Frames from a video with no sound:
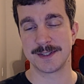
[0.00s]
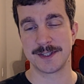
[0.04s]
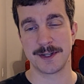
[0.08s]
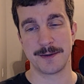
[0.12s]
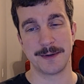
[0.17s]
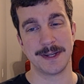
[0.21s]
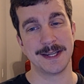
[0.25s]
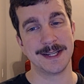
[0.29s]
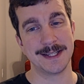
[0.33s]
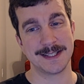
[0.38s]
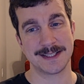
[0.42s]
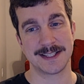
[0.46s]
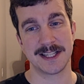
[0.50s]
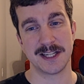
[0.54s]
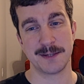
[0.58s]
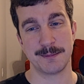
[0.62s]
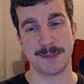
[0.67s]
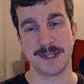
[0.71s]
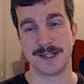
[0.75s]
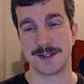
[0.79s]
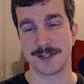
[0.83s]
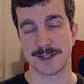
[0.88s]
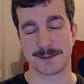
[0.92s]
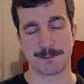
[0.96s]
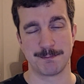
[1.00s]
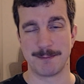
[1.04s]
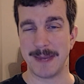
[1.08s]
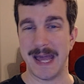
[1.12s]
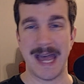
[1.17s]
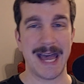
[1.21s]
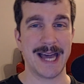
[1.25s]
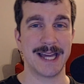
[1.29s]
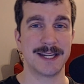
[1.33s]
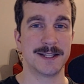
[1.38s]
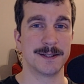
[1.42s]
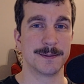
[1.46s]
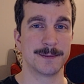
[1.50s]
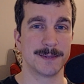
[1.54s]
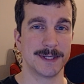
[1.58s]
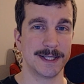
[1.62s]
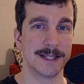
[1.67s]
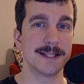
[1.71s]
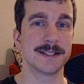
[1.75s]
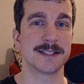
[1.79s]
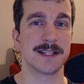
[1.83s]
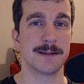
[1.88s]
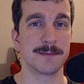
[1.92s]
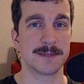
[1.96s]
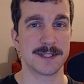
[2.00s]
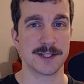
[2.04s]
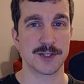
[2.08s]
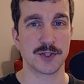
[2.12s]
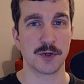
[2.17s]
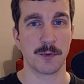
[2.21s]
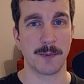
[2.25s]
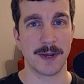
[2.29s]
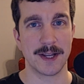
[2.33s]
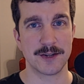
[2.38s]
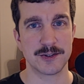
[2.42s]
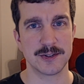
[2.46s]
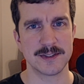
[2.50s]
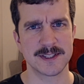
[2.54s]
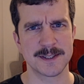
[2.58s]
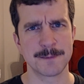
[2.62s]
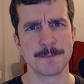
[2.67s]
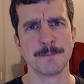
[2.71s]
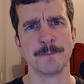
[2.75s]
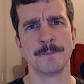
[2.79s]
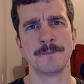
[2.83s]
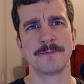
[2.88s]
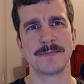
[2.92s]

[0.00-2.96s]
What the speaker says: so it is going to be just bad in some situations.